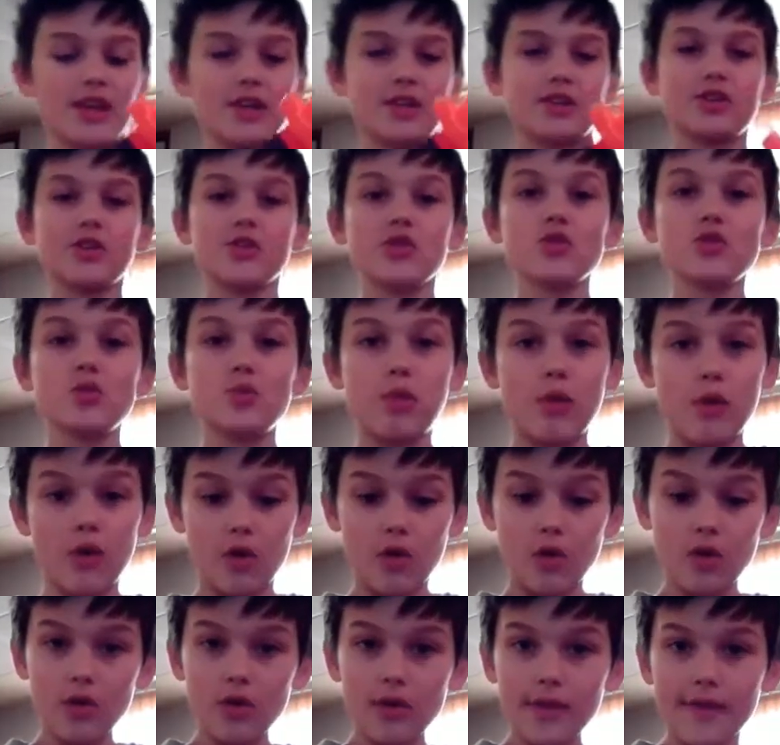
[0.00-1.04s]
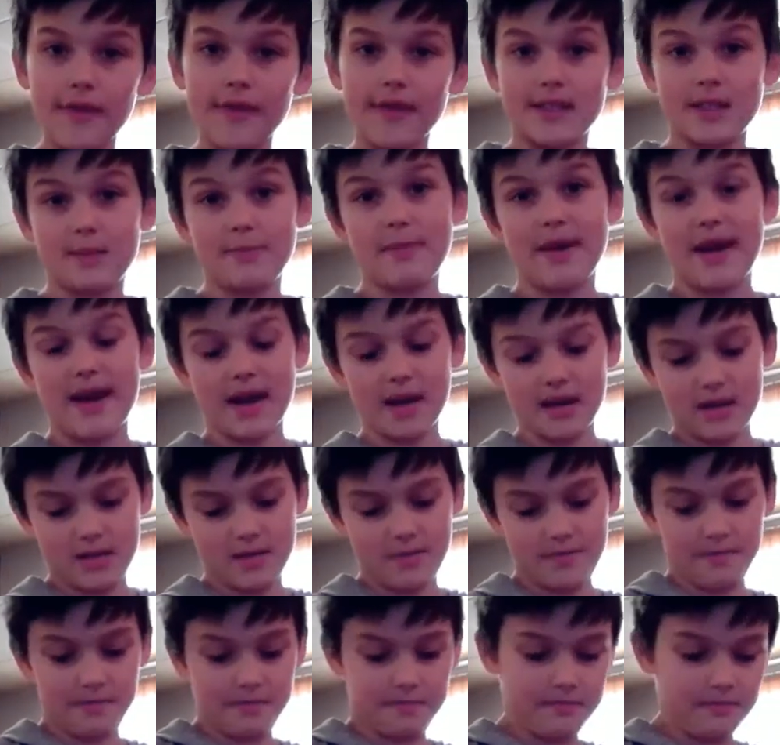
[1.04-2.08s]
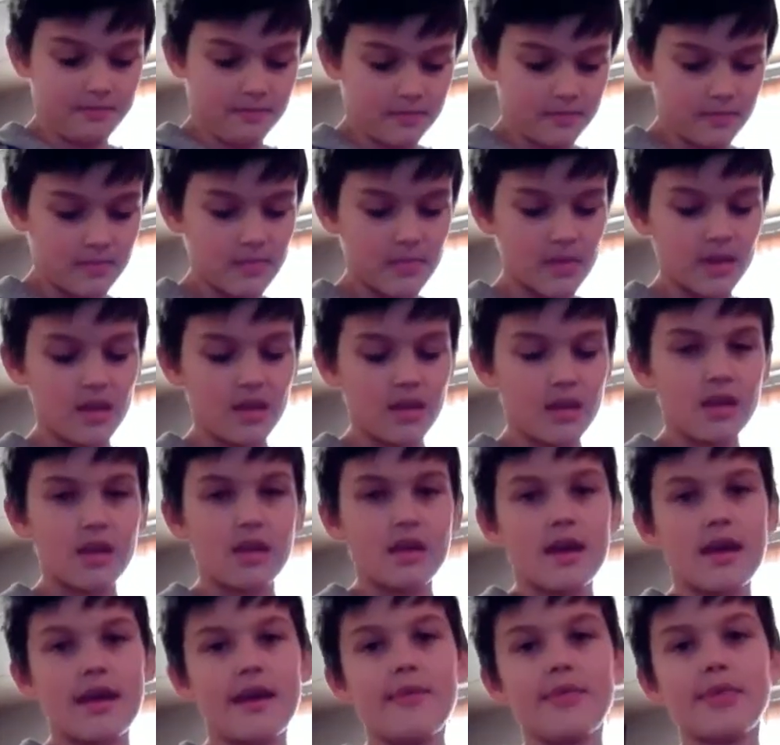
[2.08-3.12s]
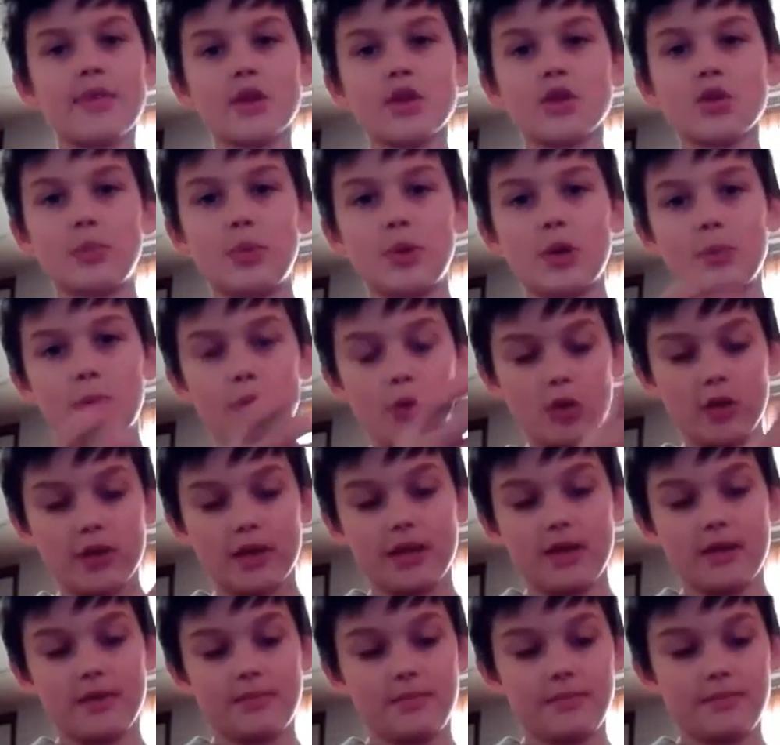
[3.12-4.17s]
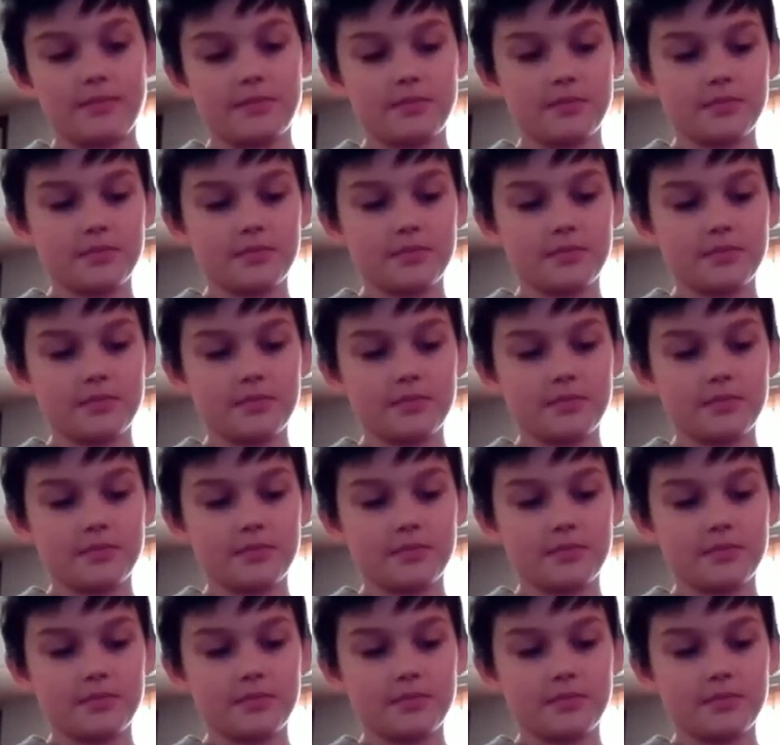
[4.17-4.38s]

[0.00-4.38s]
So you pull this back, and then you put a bullet in.